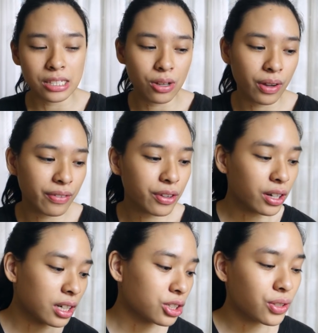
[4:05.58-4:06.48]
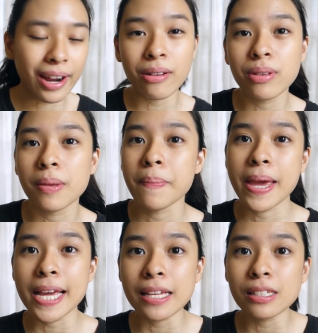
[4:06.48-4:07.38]
So if you're gonna try it with a
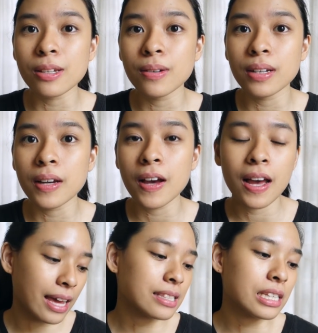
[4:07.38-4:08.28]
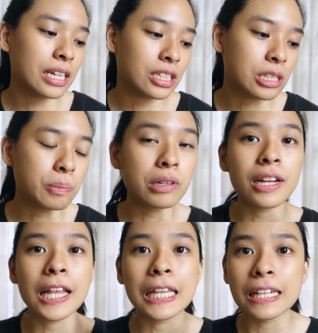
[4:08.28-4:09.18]
baking soda, I say just put
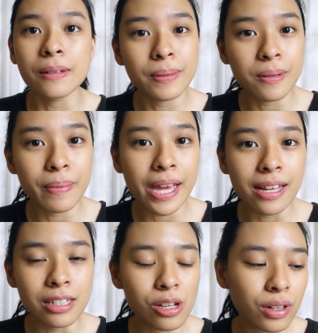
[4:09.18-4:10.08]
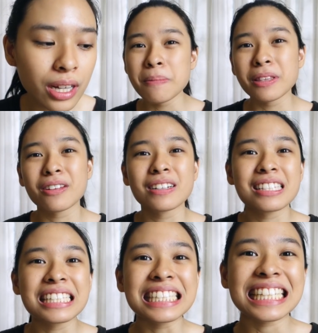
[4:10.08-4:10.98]
a little bit of baking soda, but the
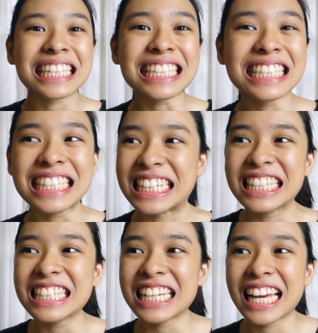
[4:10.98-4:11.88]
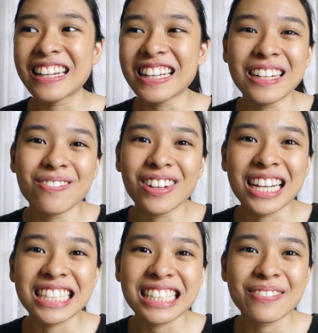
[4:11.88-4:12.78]
results, I don't know, I'm not impressed.